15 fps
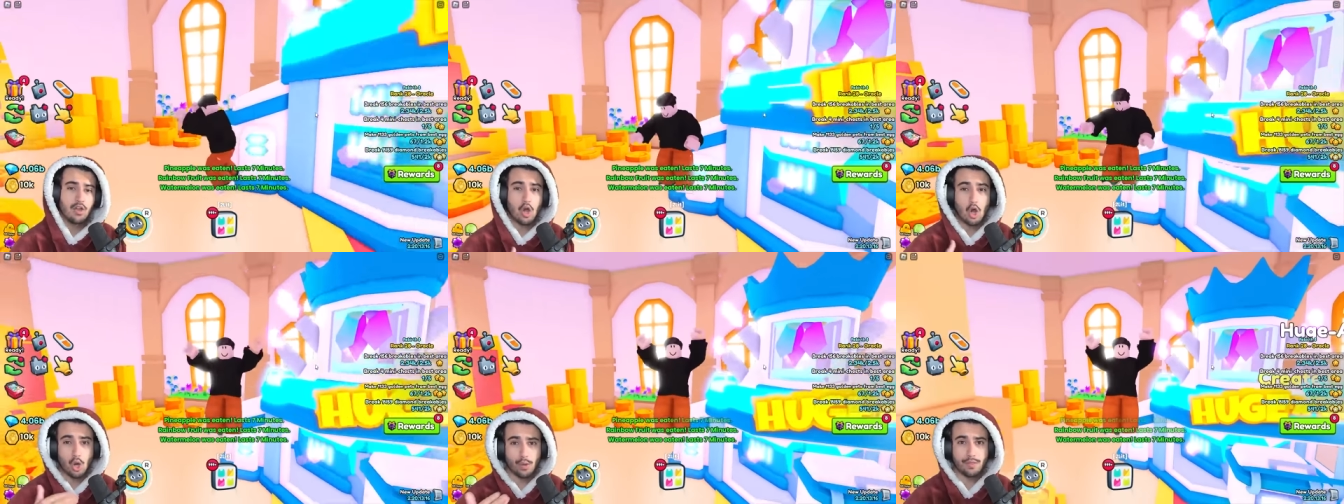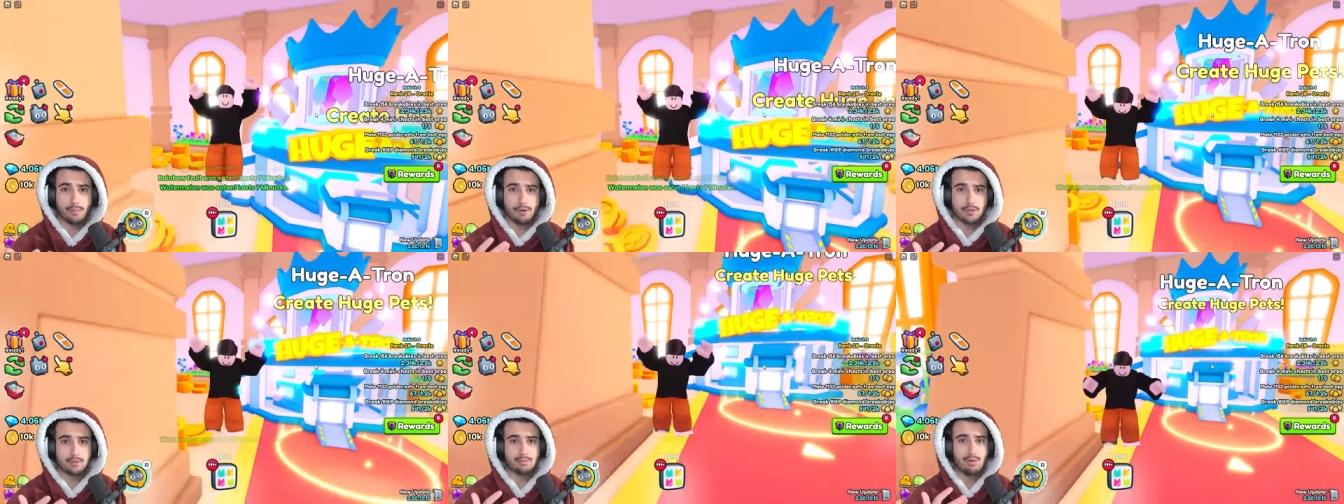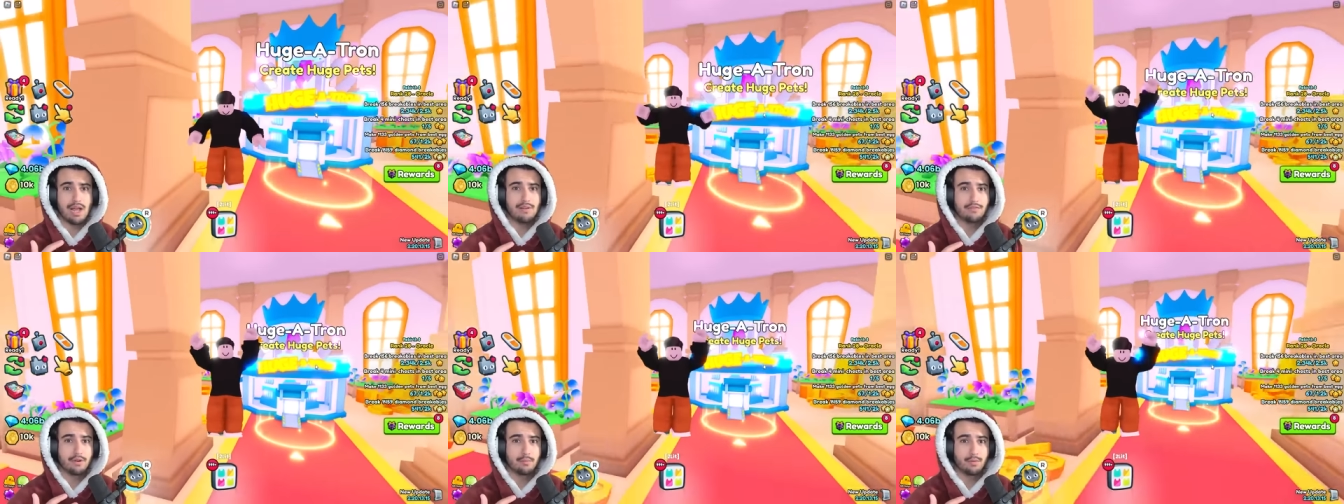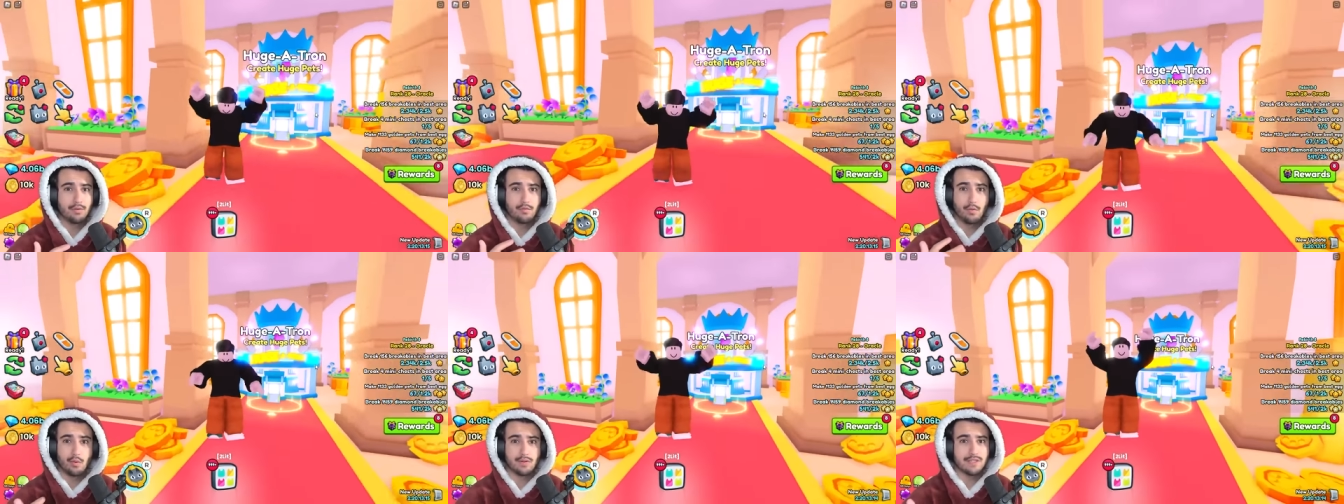are the most profitable
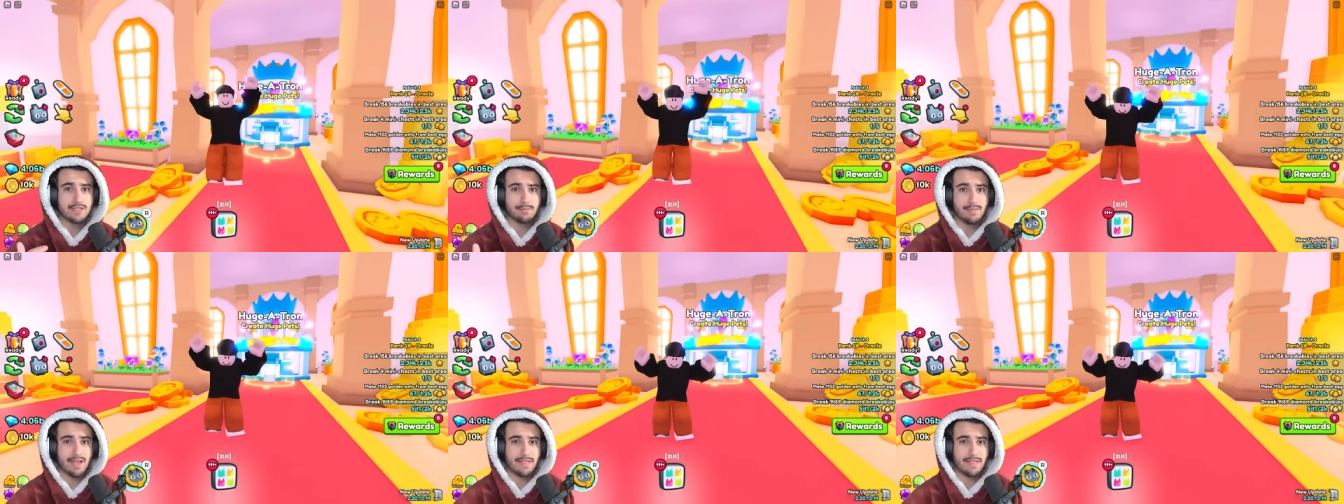for this